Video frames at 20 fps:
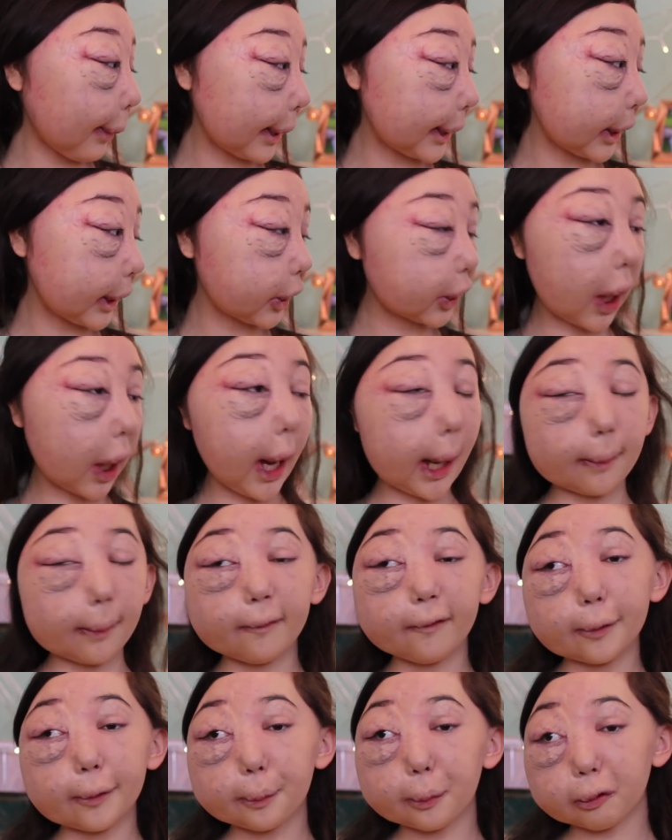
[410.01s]
it is time
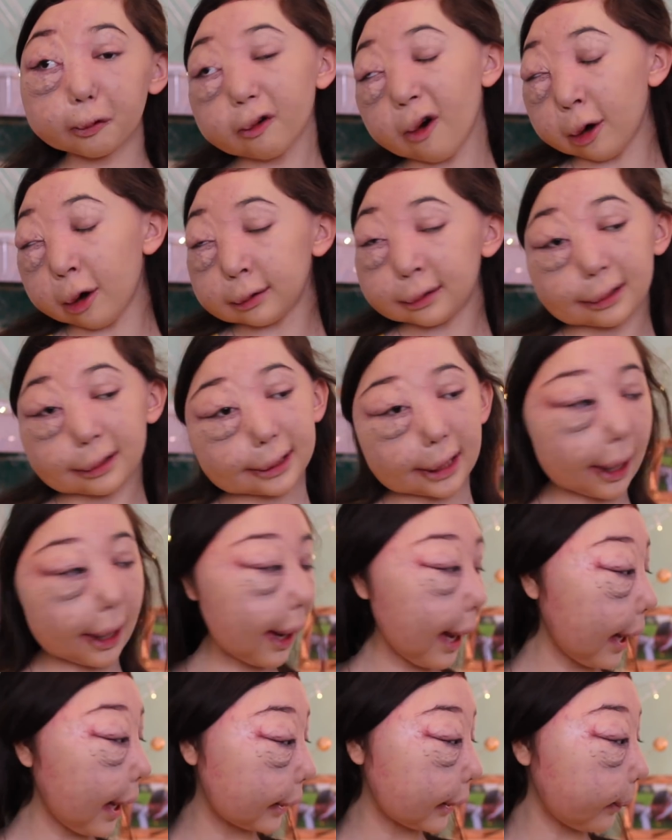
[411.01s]
for
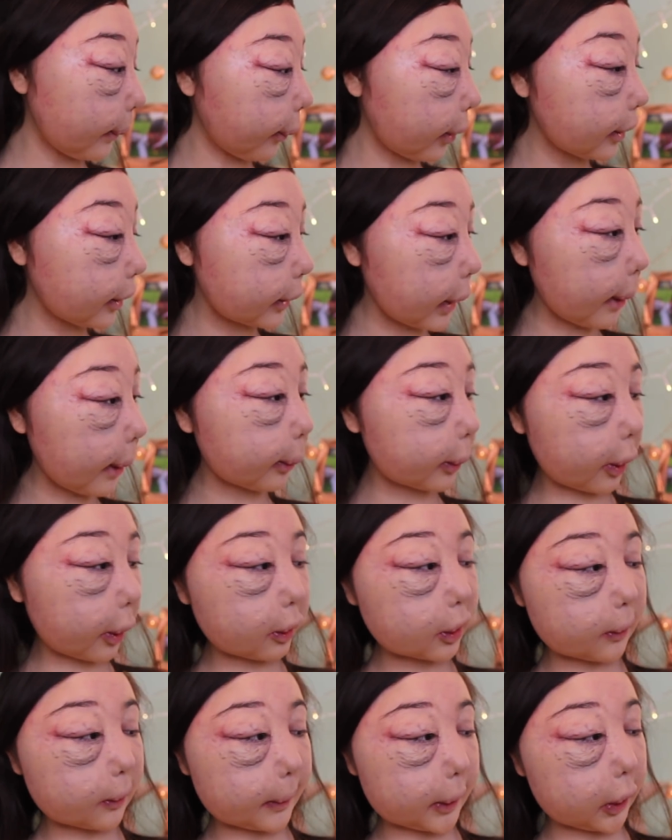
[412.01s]
bronzer, and the bronzer I'm
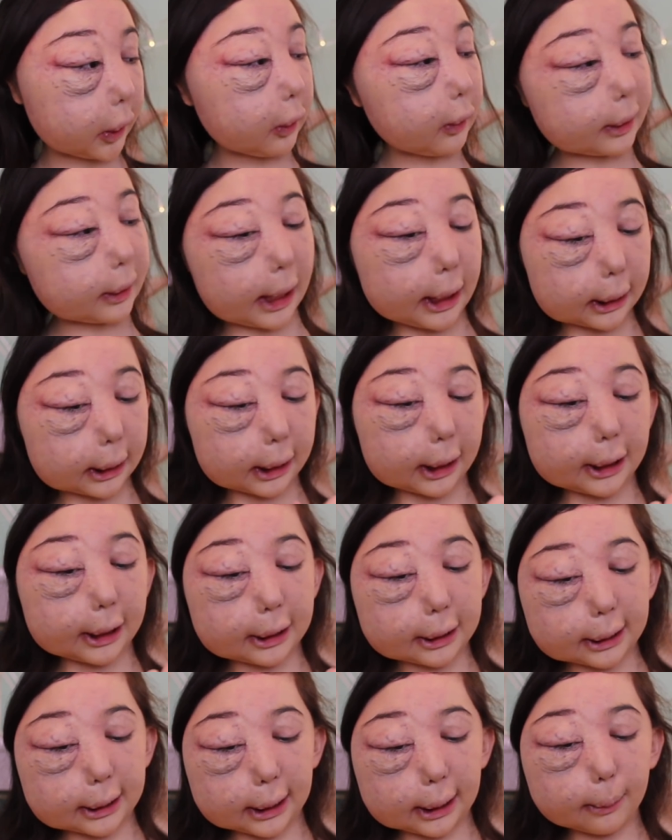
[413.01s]
going to be using
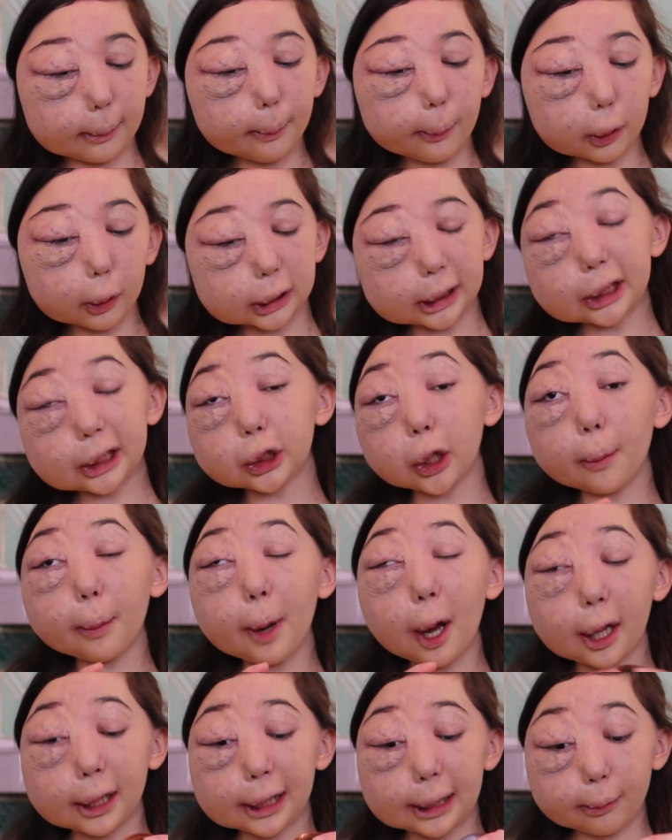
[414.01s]
is the Body
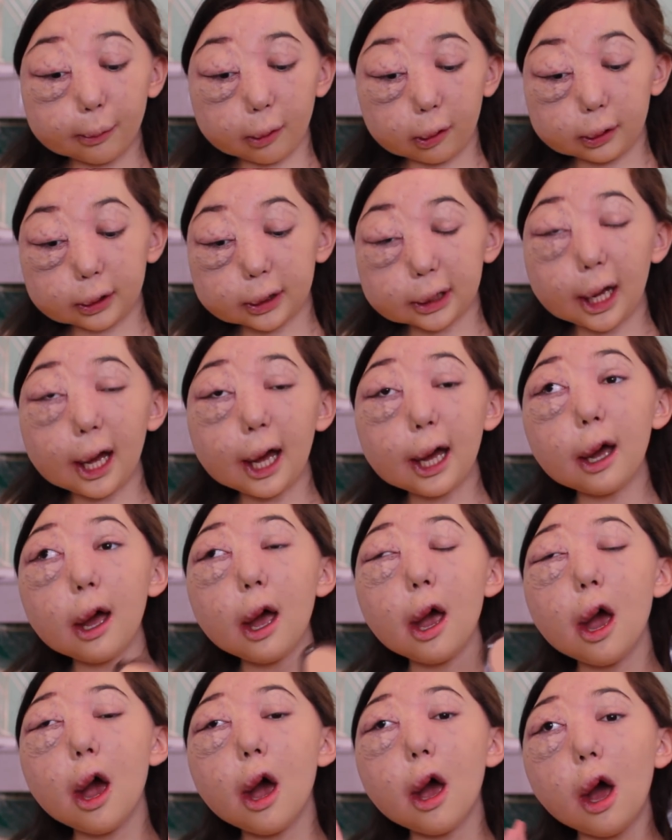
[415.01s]
Shop Honey Bronzer.
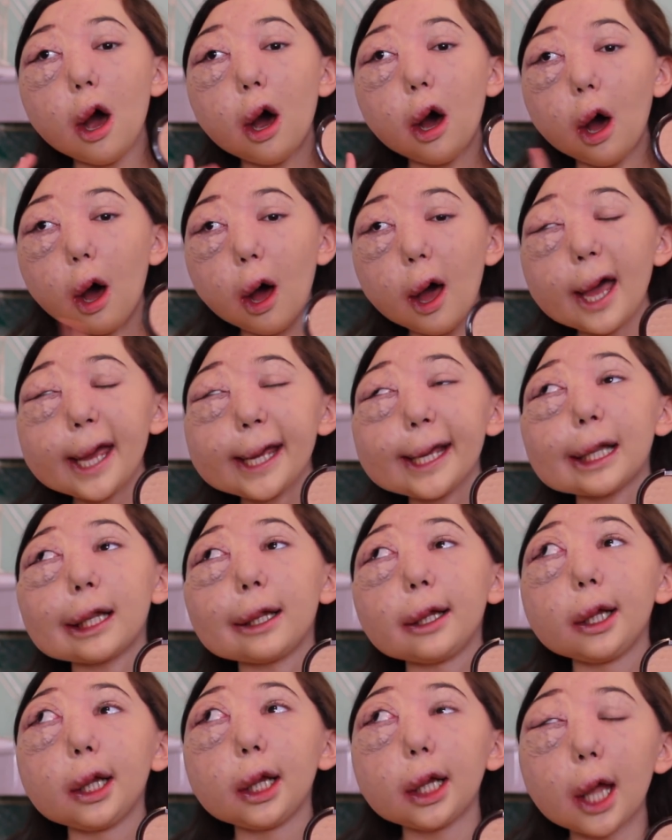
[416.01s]
I
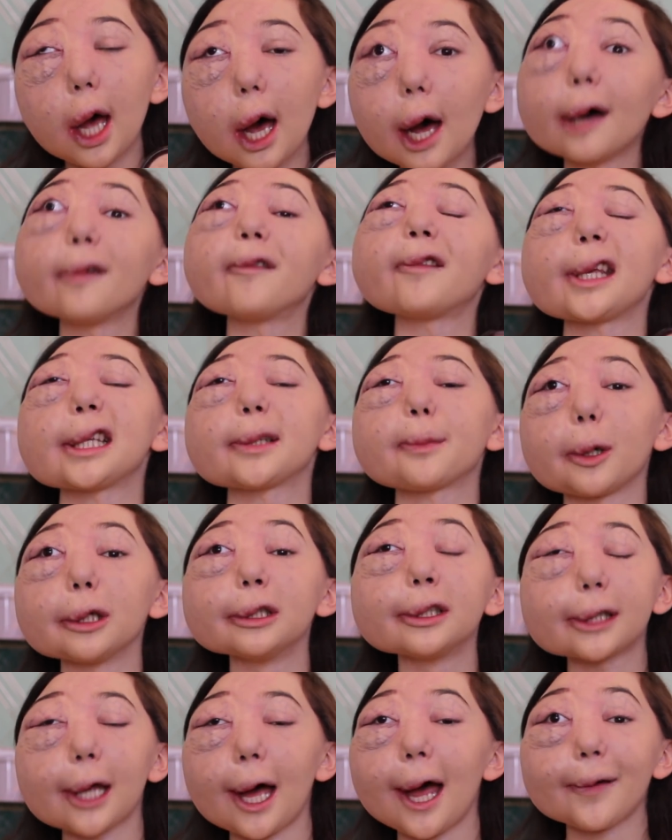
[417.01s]
love this
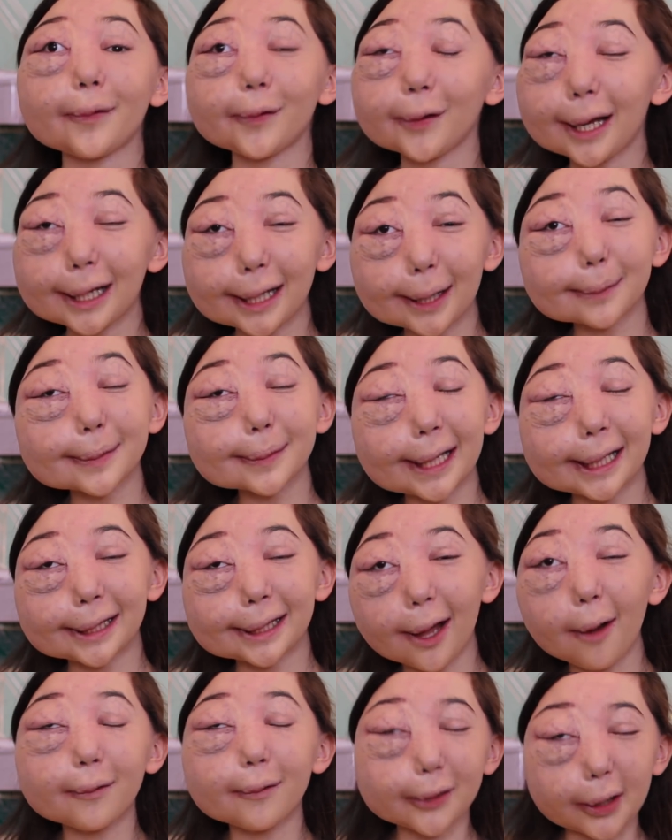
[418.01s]
bronzer. I feel like I'm saying
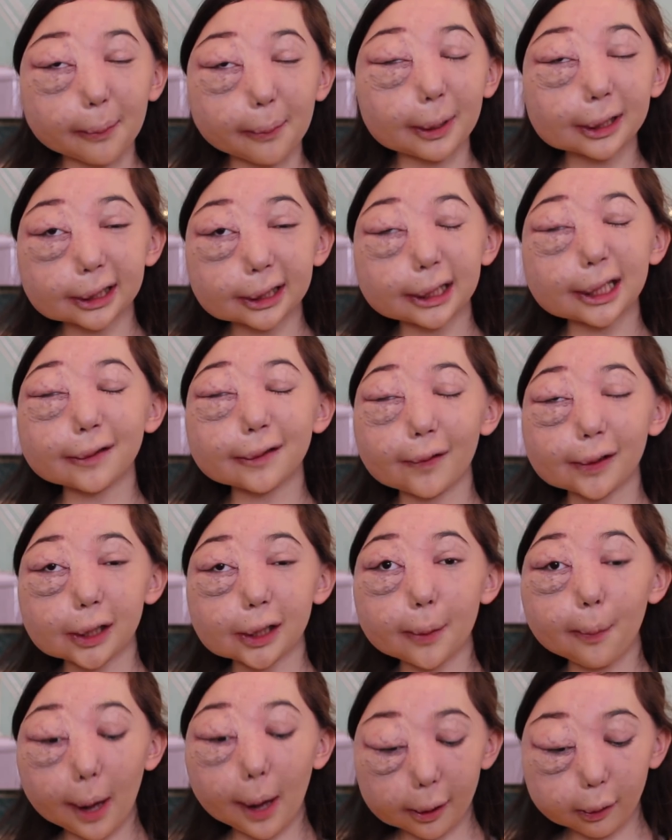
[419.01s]
love so much in this
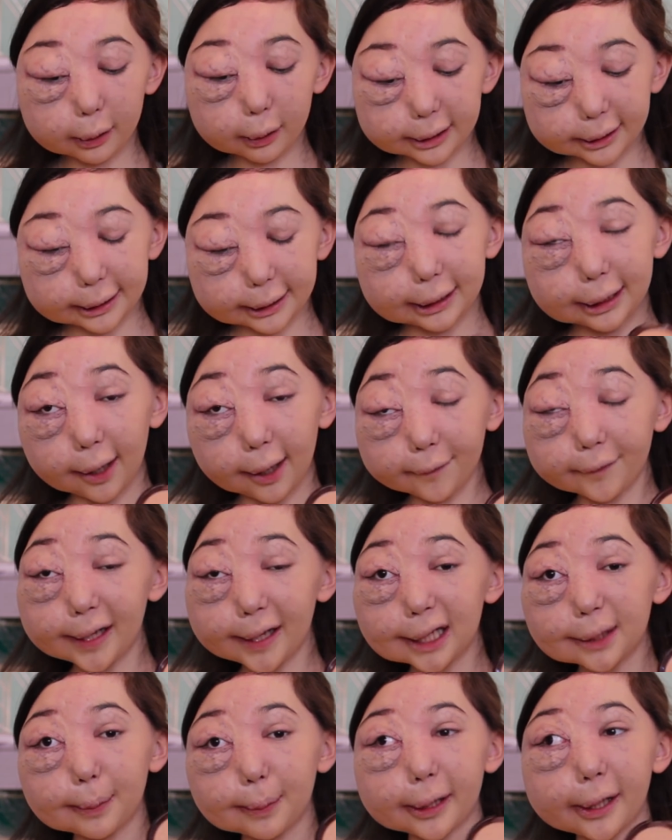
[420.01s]
video, but I honestly love
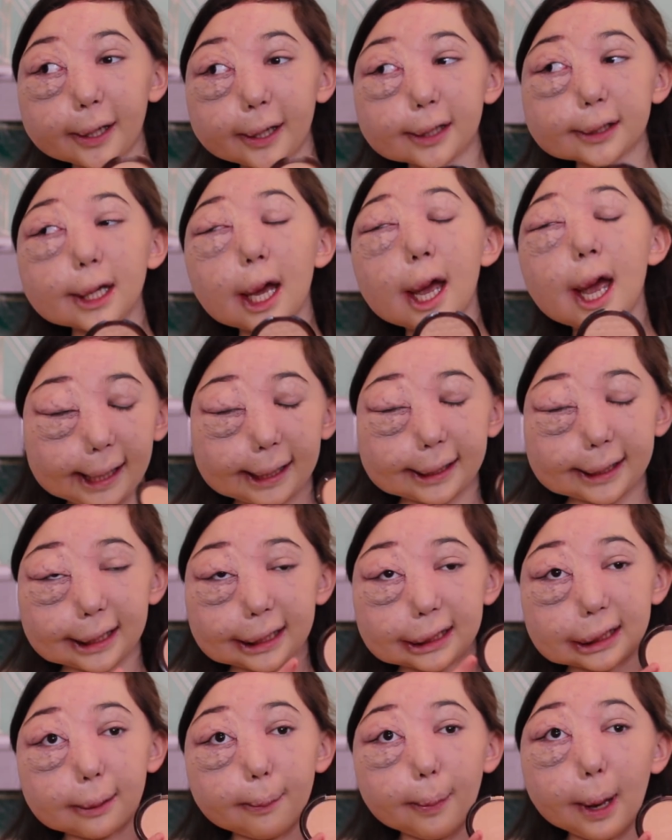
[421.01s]
this because it
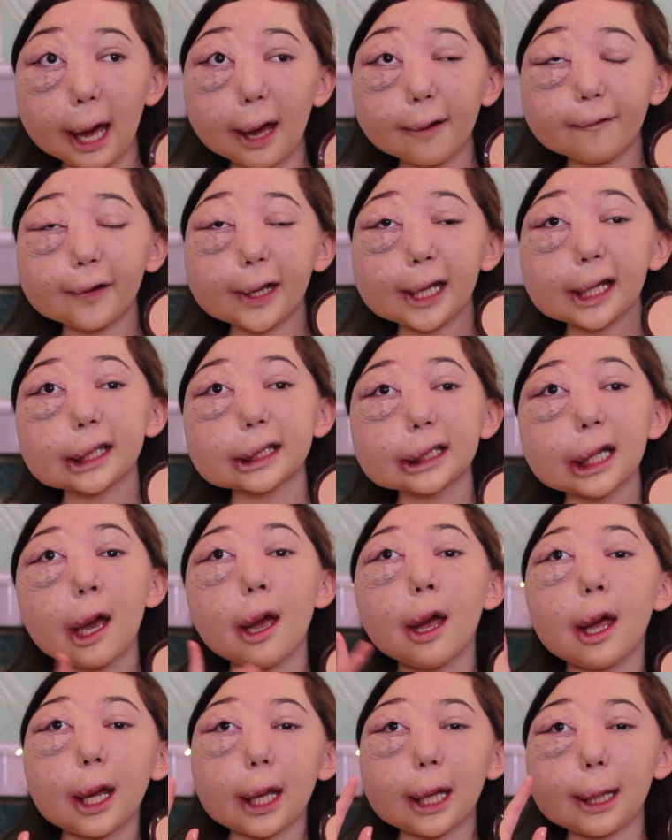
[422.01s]
is the perfect
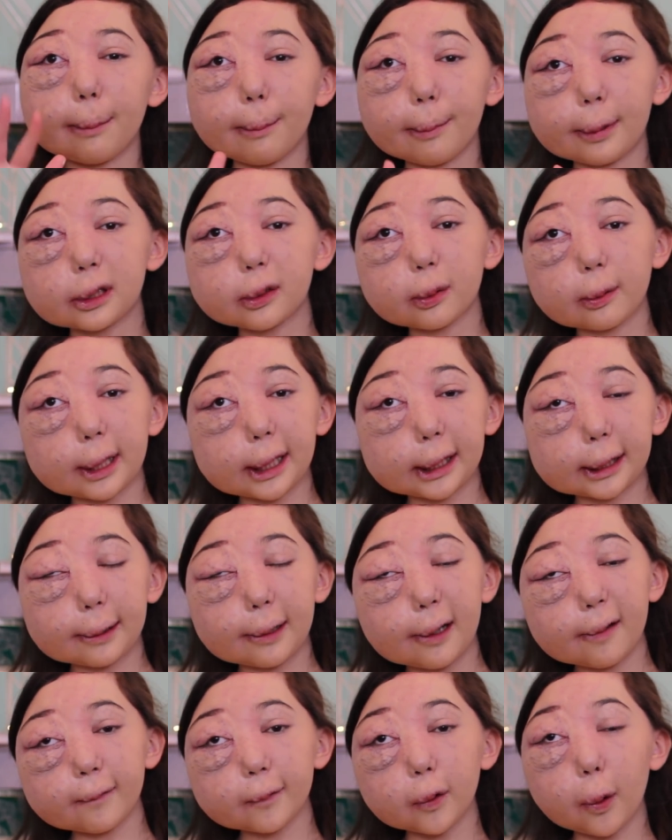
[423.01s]
in-between
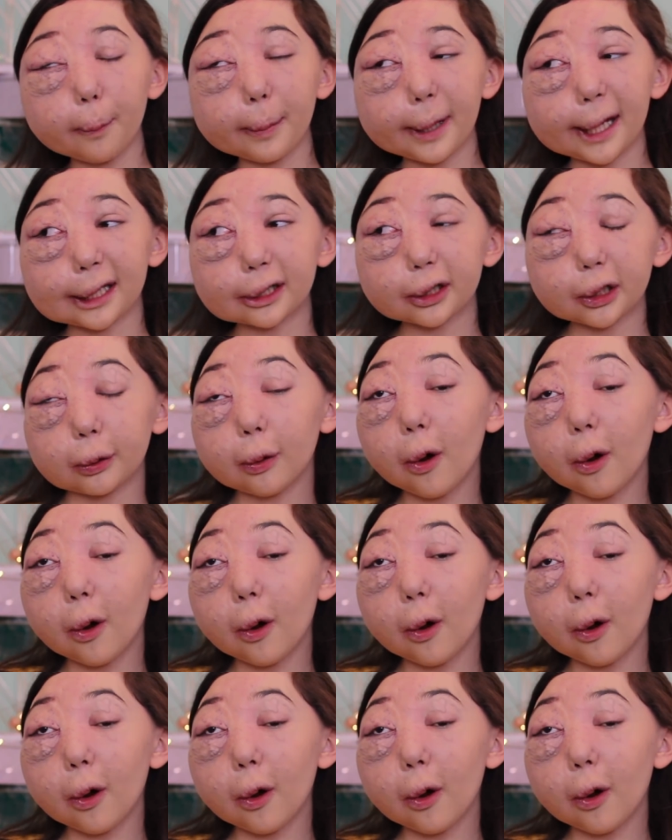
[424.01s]
of not being too